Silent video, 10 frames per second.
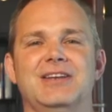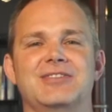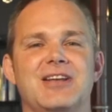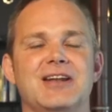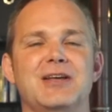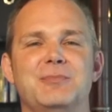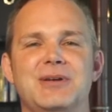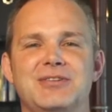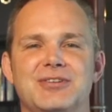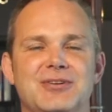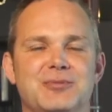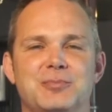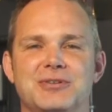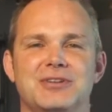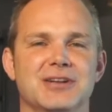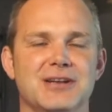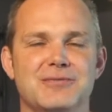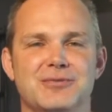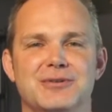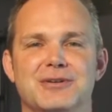It's kind of like me sitting here
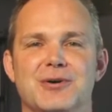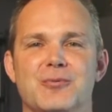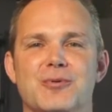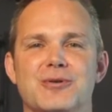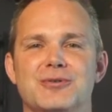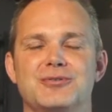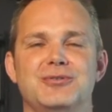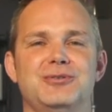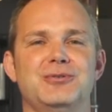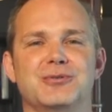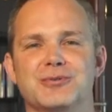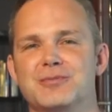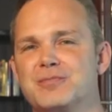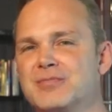delivering a word to you.